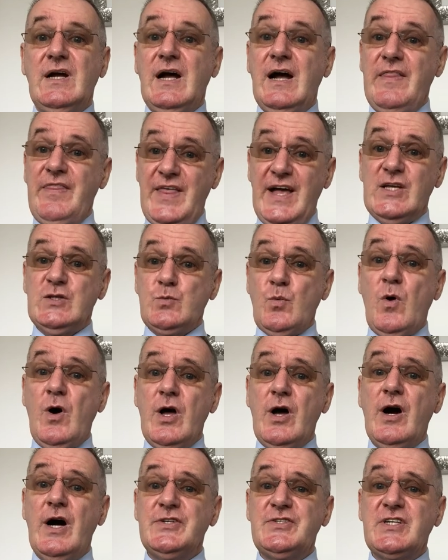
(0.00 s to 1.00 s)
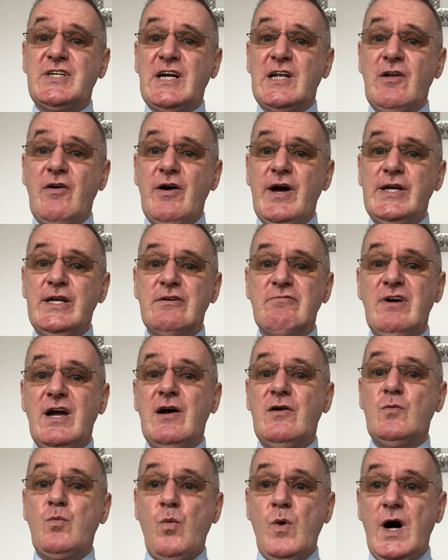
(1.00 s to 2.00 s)
And that's why I decline
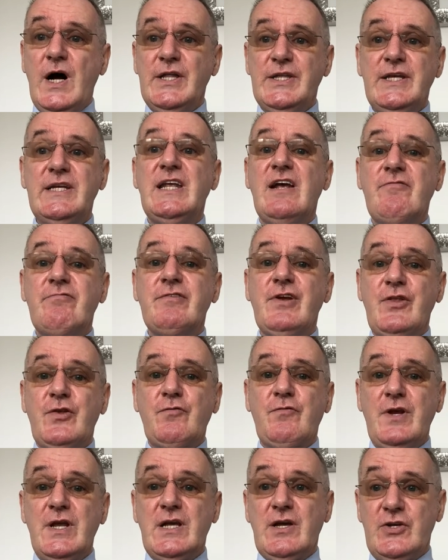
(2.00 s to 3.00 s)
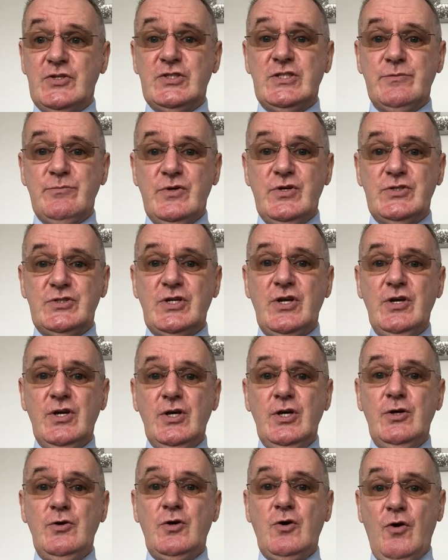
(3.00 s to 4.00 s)
around one in every three customers
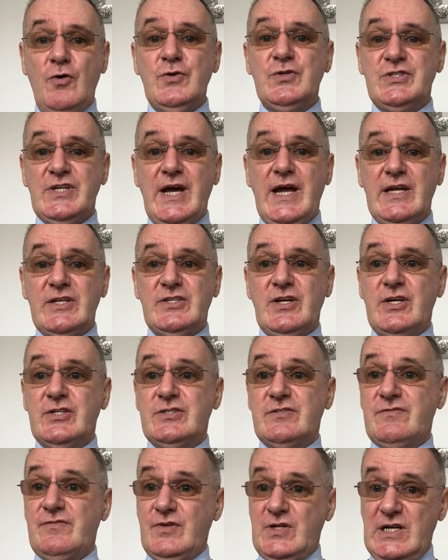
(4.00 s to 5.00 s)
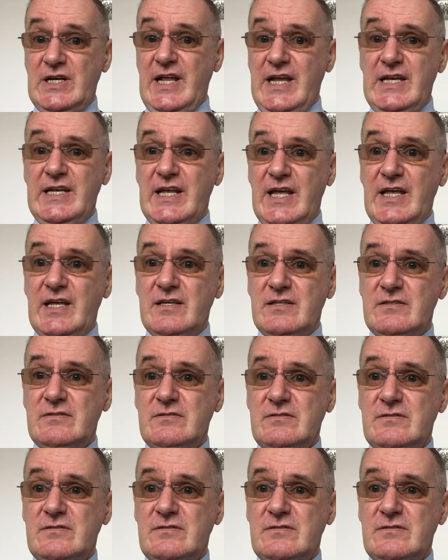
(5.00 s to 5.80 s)
who contact us for cleaning.